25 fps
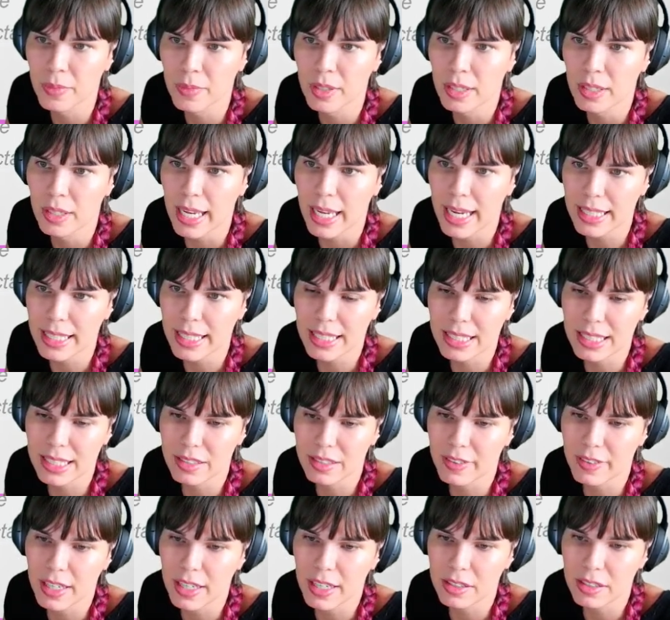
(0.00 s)
x has a
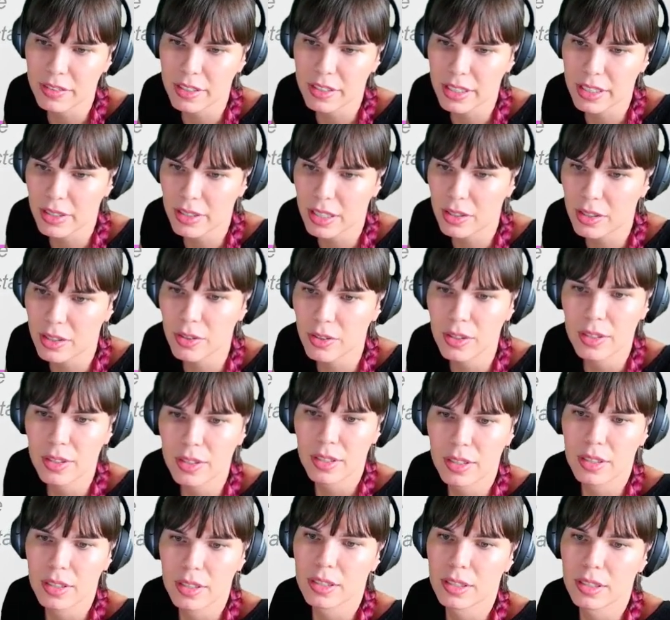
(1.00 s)
value of 0.
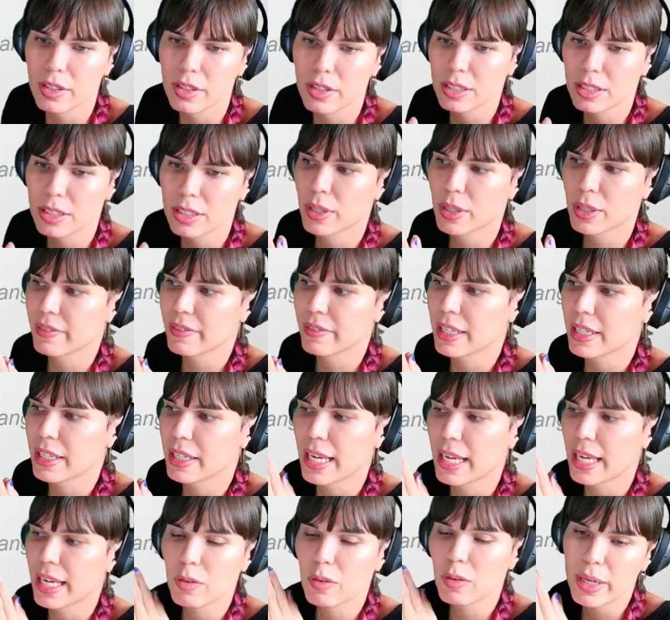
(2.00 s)
So this will give it
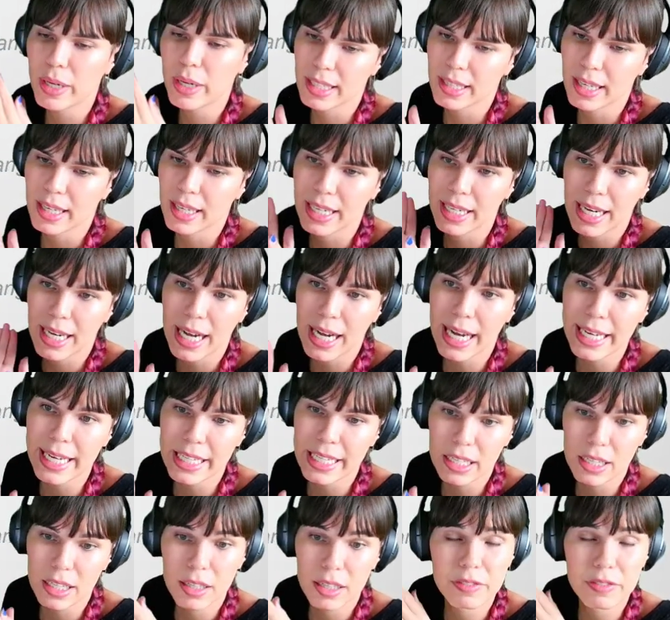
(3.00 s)
a width and a
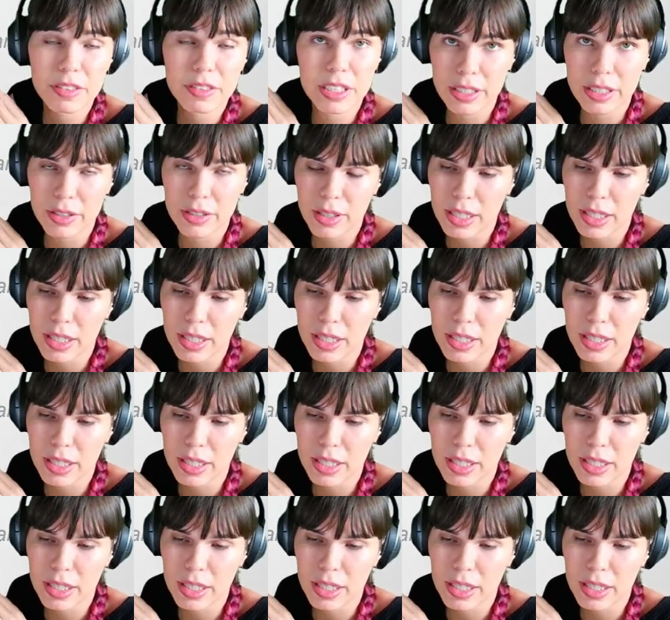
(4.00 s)
height of 0.